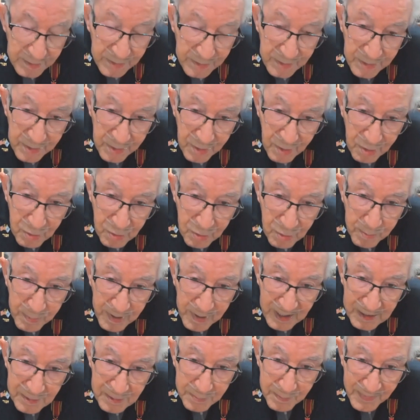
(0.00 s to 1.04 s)
You know
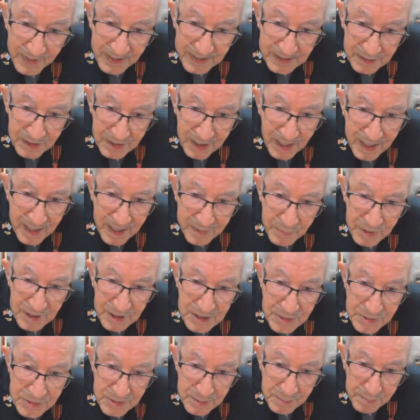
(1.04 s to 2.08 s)
about my
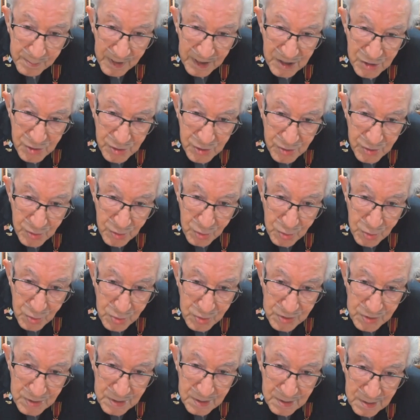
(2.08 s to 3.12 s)
diamonds in my
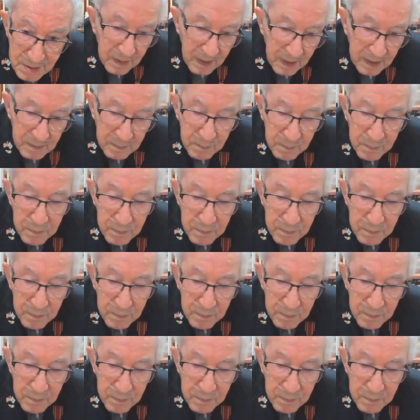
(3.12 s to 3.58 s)
shoes? They